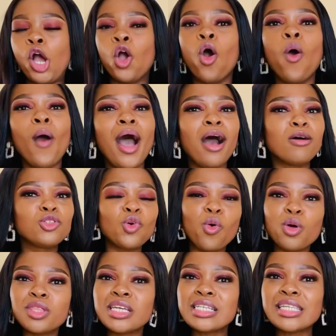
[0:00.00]
go out
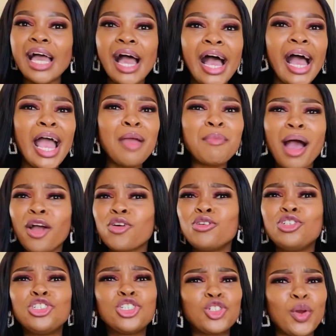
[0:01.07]
all the time. I
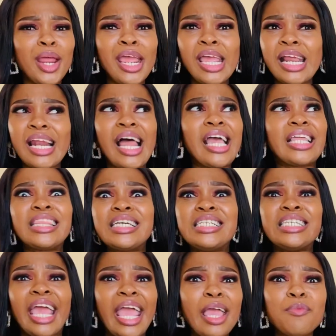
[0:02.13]
could drink like the
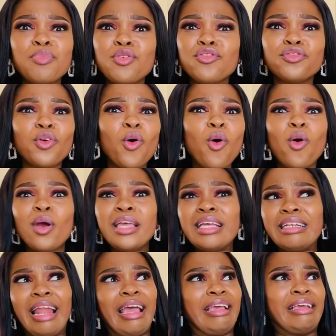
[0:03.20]
day before,
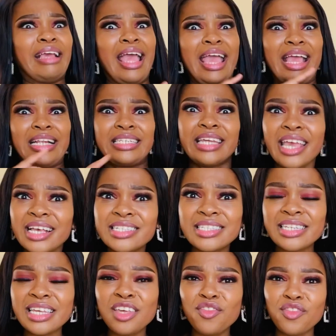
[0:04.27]
like a
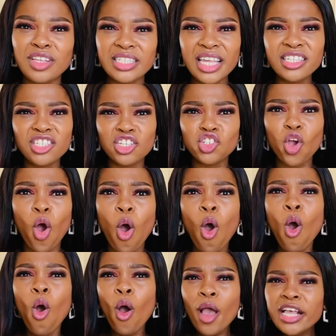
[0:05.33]
test events. And
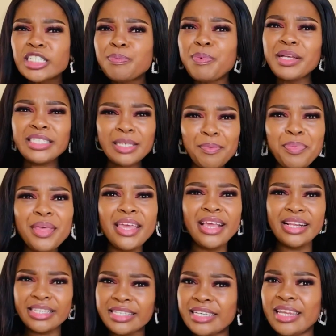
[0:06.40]
it's
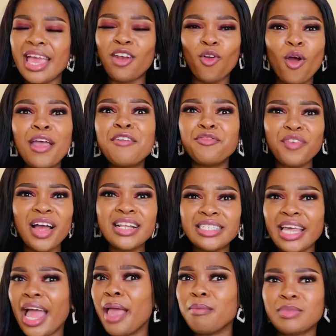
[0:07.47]
pity. And if fun
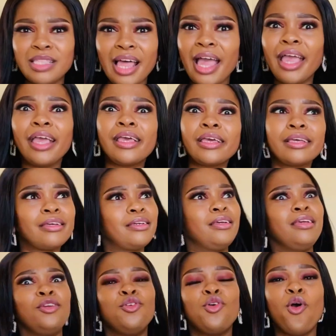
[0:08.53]
times, like,
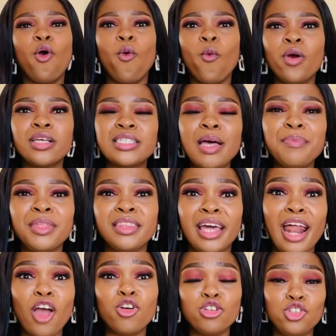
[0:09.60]
you know, was something that
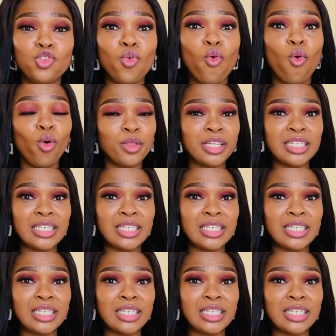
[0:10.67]
I could do all the